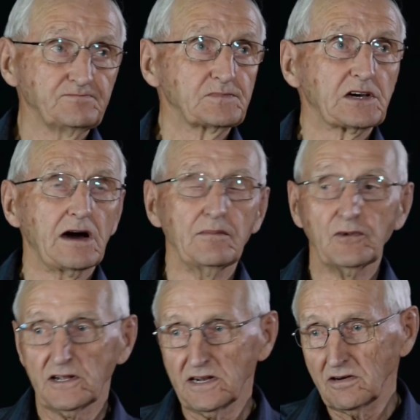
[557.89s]

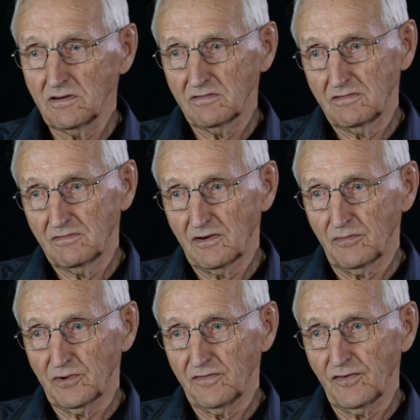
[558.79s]
Camelina, I
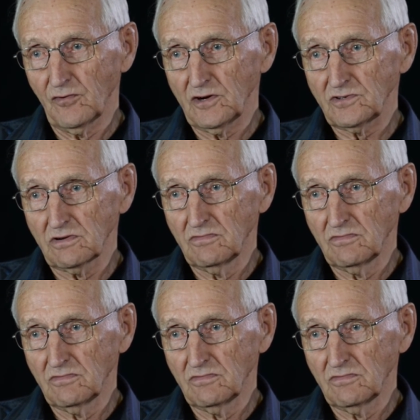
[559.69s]
believe it was,